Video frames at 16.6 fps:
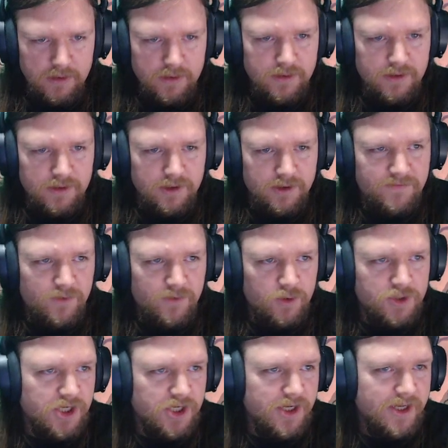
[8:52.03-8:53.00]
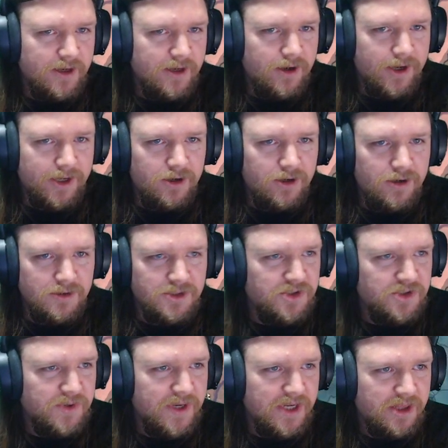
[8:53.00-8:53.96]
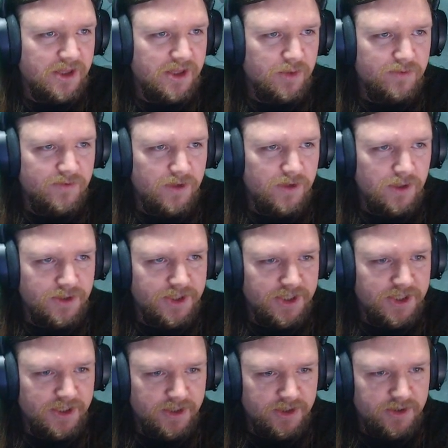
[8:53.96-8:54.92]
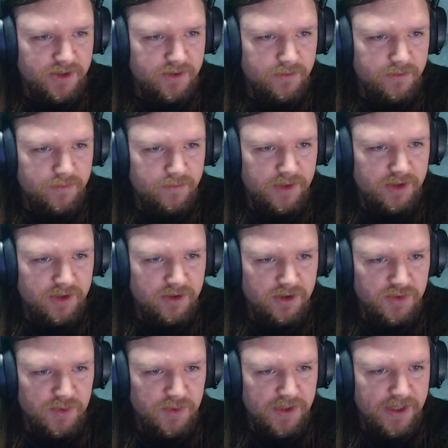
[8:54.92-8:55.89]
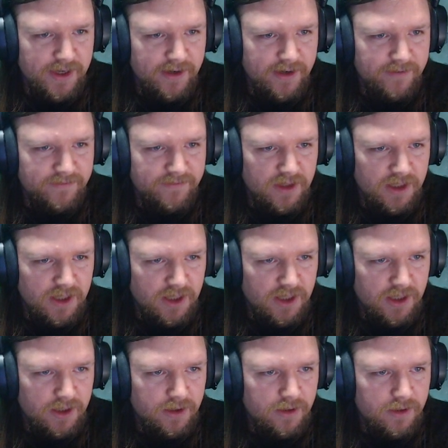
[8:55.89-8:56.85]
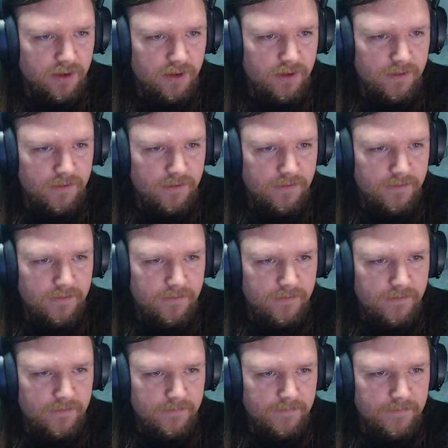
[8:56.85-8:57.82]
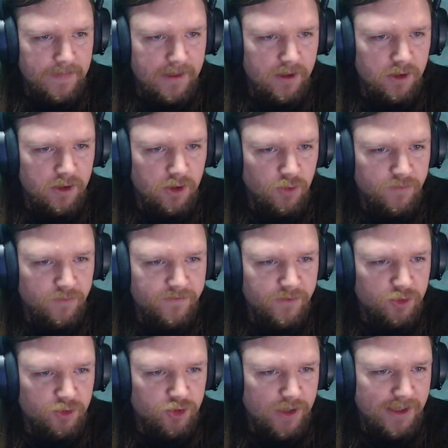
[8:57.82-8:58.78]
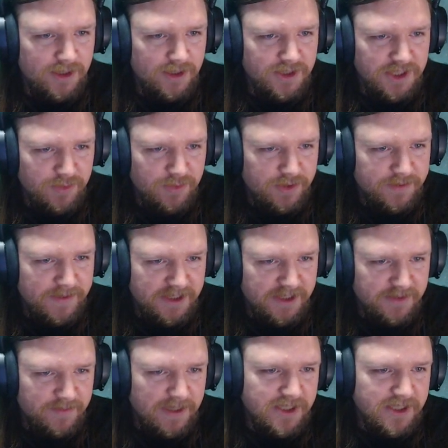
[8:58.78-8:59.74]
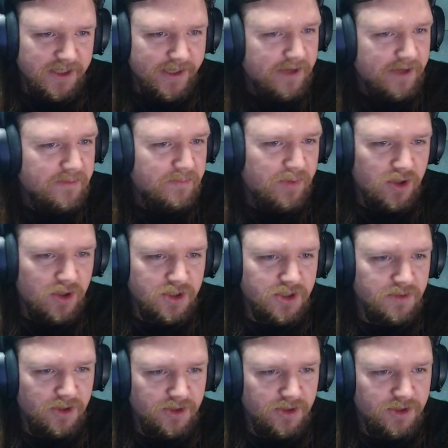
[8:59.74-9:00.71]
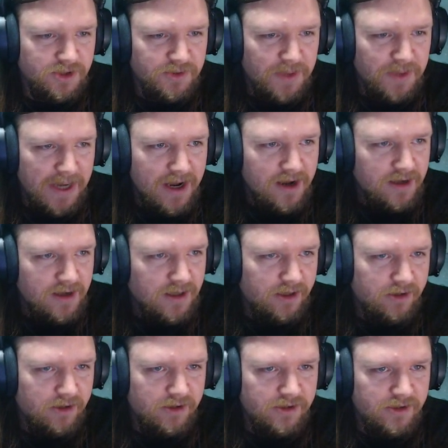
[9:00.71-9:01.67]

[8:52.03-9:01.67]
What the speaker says: Now, unfortunately, I can't do anything with volunteers because we have the aloof neutrality, which makes it basically impossible to do any kind of